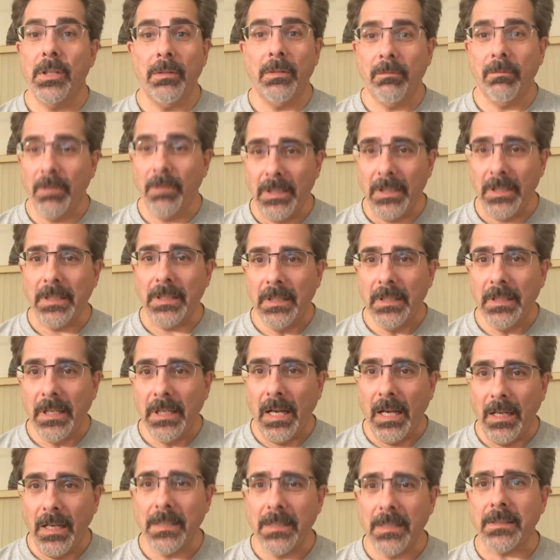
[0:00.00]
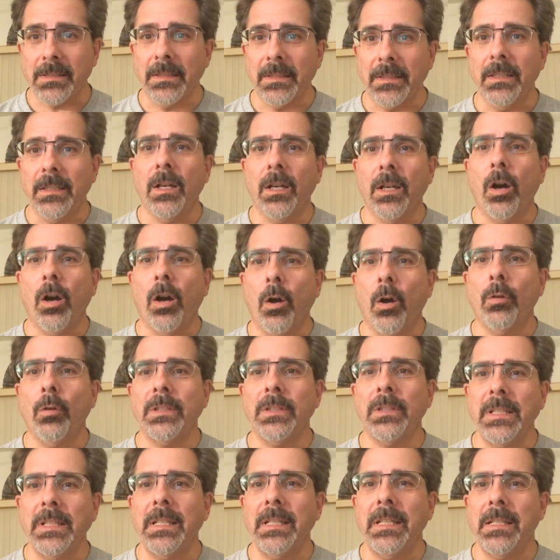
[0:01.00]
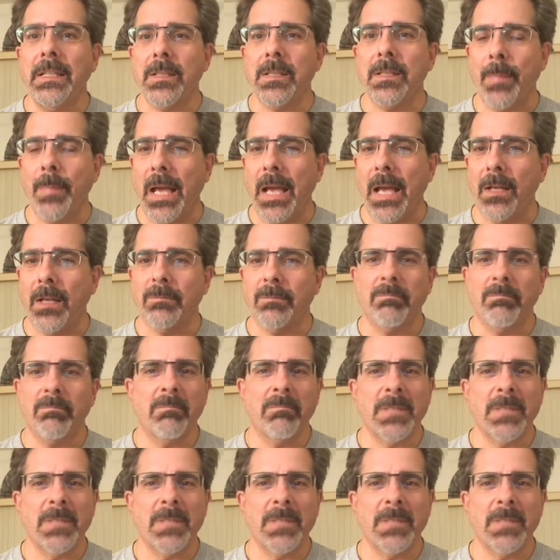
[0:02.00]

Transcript: really, honestly, only needs about